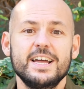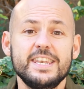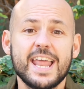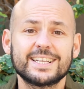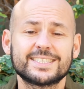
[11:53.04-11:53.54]

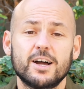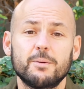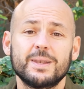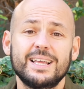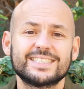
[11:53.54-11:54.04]
Next
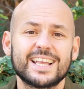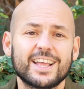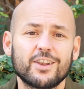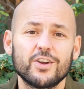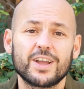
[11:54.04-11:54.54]
up, let's
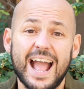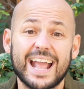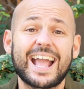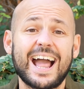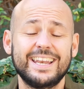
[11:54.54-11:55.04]
take a look
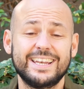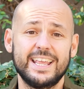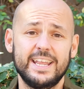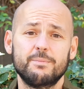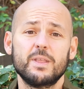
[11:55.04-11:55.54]
at
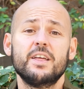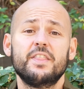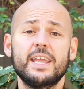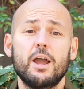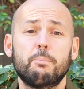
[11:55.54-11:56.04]
Calendly,
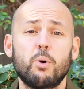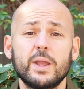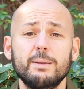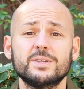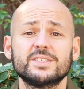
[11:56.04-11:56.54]
the
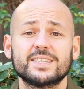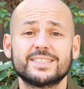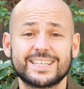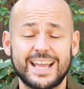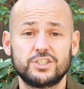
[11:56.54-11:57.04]
appointments
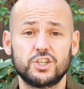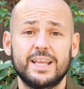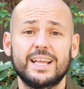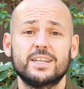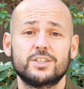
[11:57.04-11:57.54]

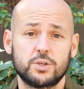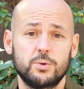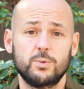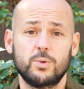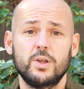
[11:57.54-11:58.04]
scheduling
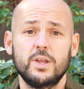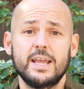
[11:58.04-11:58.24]
tool.